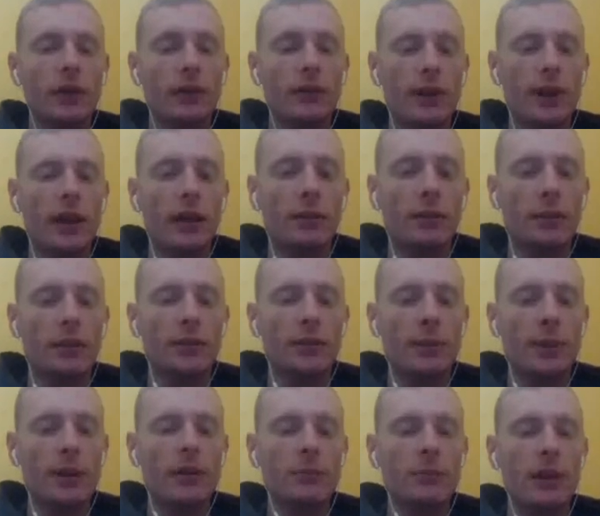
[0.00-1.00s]
to grab the
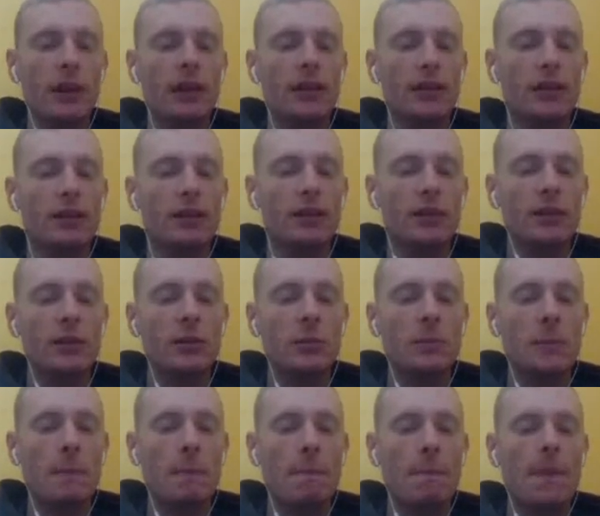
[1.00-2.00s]
Space Pants,
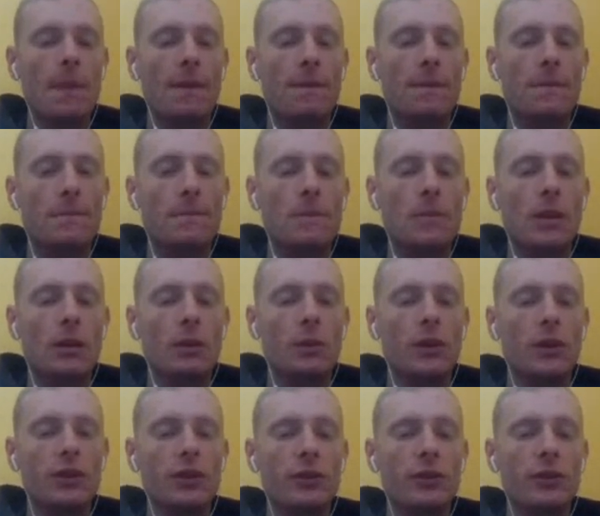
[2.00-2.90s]
which